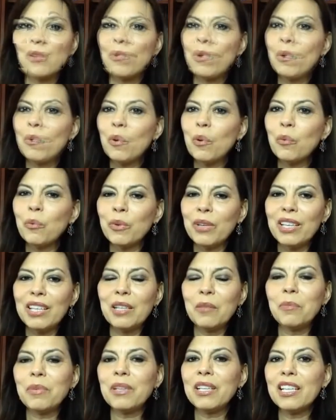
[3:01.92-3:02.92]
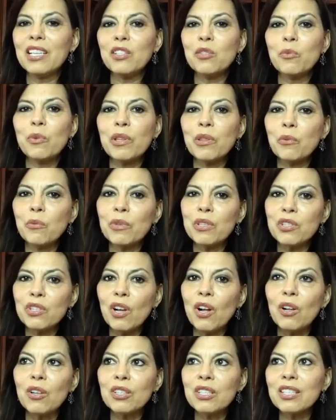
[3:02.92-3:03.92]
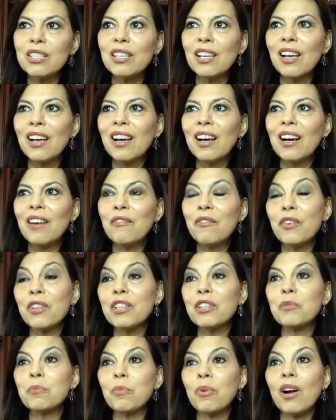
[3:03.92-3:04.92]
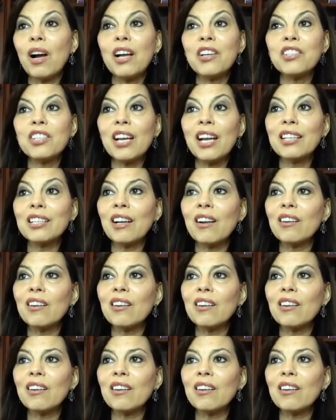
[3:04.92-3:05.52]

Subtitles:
We were really pleased with the results for this project.